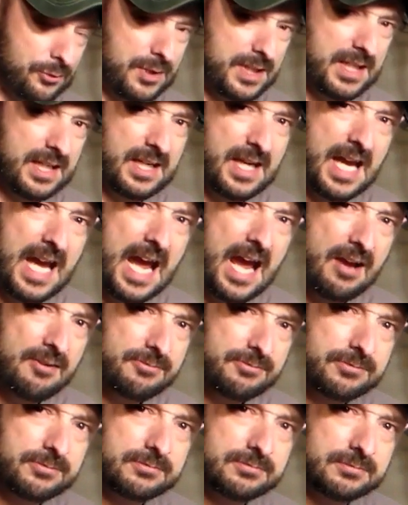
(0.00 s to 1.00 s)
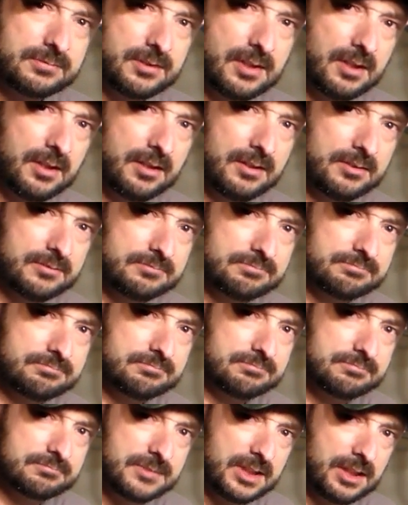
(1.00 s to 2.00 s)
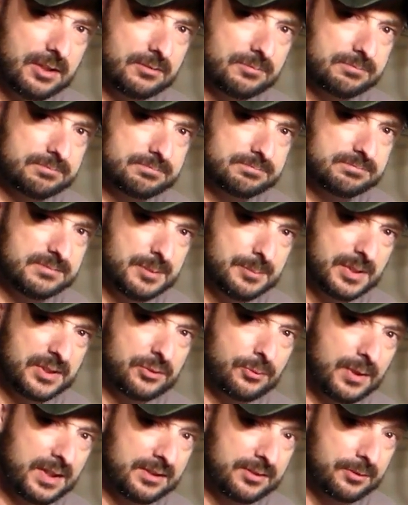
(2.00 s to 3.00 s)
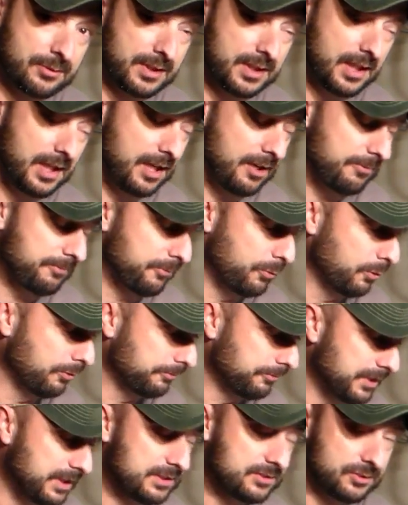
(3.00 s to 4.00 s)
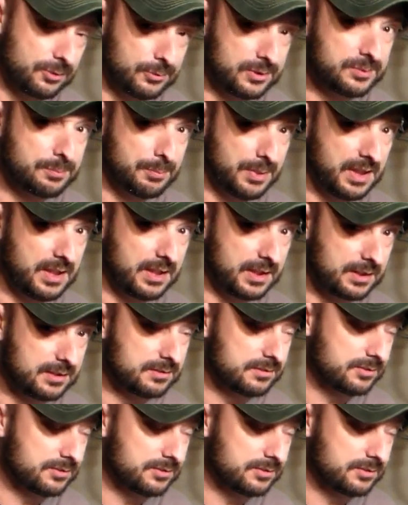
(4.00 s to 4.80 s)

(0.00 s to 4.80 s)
three and a half, um, you know, in between three and a half, four feet. So it's big,